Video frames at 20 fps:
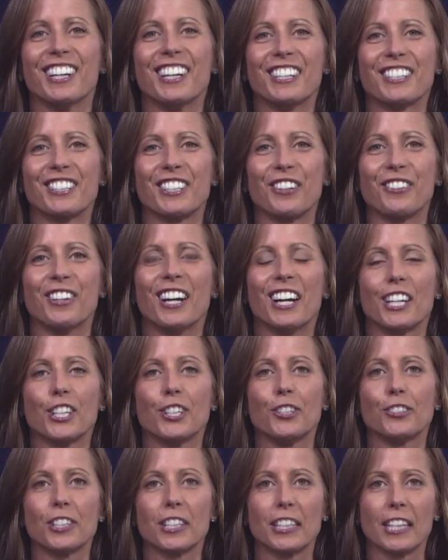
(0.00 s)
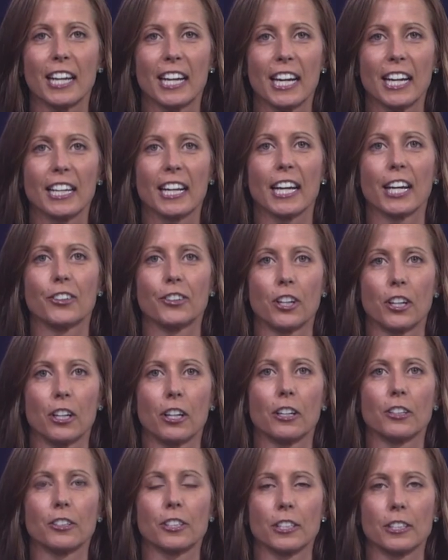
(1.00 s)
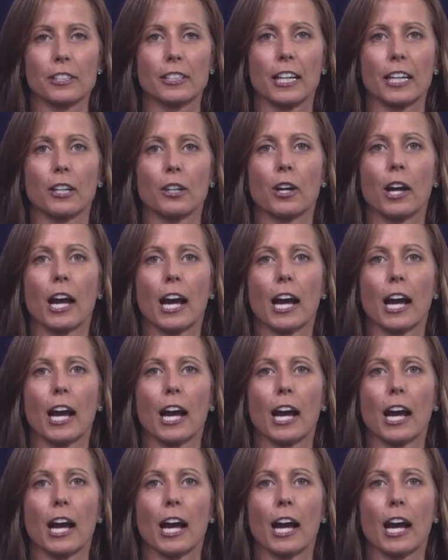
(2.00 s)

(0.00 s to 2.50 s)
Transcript: So using the head and the heart to say,